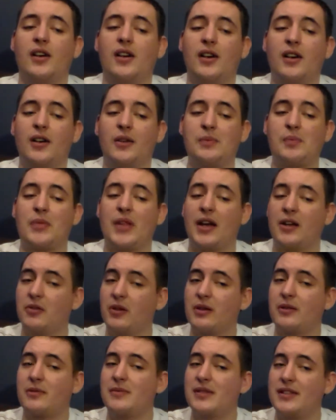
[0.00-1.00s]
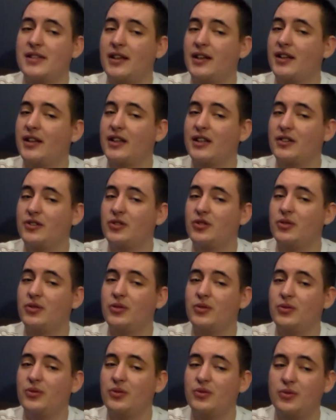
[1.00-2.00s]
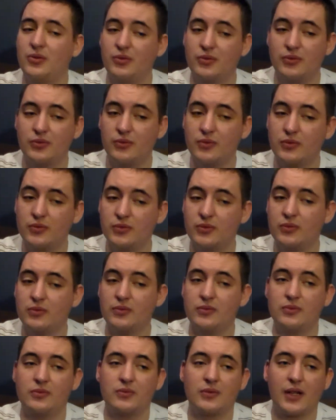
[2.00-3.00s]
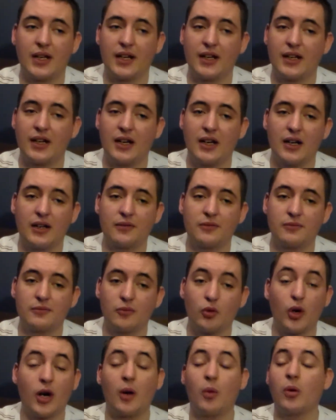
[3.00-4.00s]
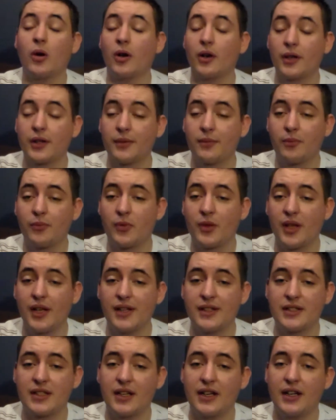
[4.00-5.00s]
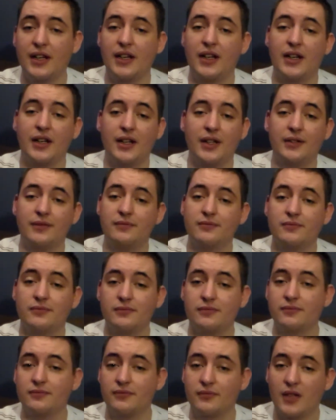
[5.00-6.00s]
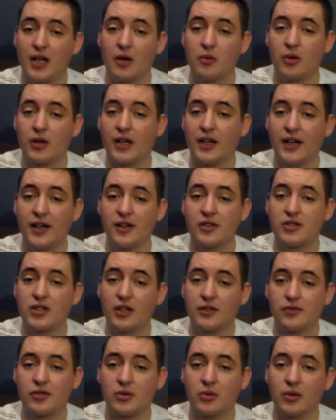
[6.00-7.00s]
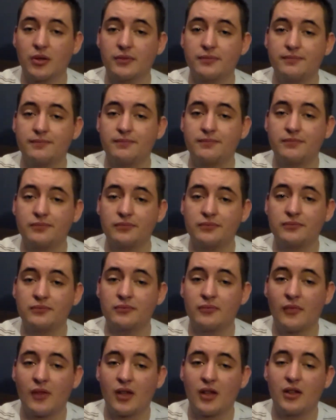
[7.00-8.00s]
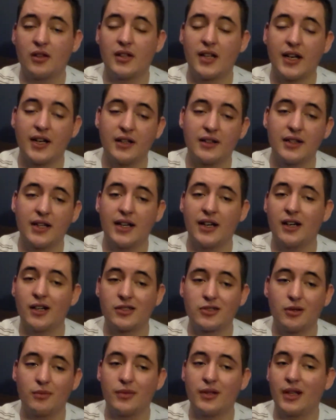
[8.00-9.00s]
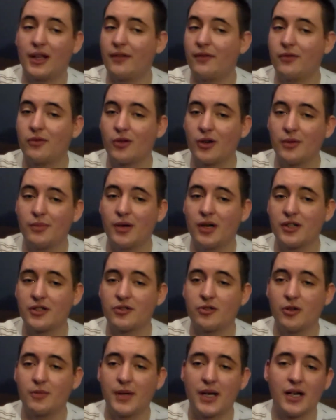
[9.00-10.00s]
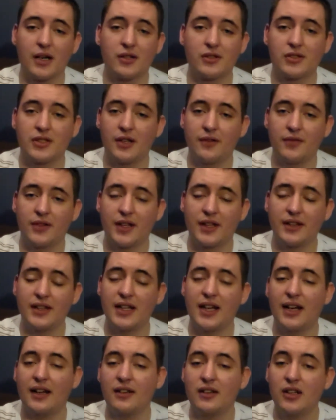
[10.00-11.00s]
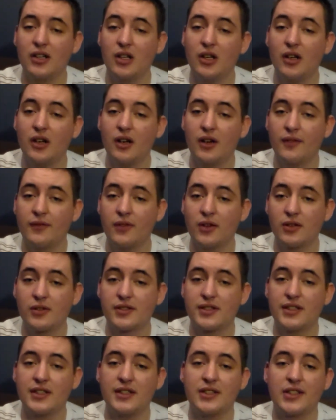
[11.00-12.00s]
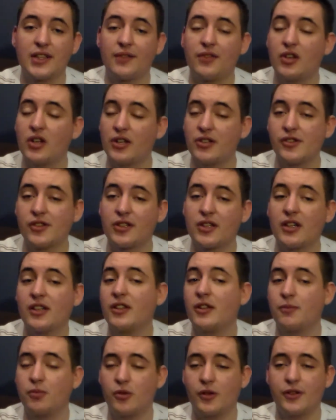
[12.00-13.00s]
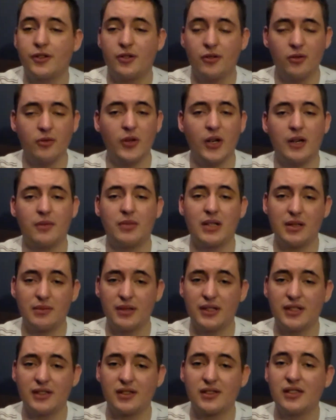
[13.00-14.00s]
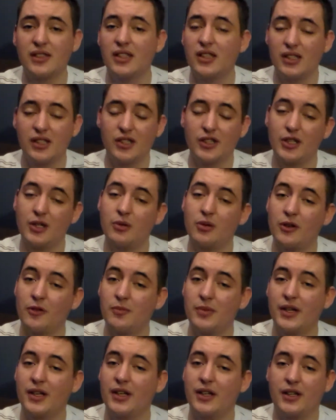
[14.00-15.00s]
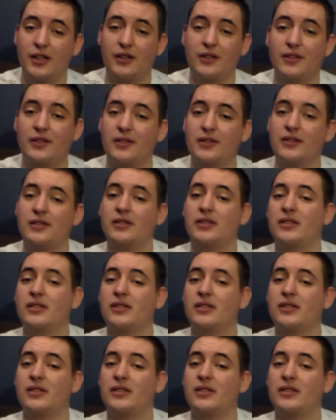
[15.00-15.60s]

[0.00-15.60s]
I'd recommend taking it to where I work. I work at an Airsoft store. Take it there, it's gonna be like 40 bucks to repair, stuff like that. Versus if you had just gotten the .2 gram BBs, you would have been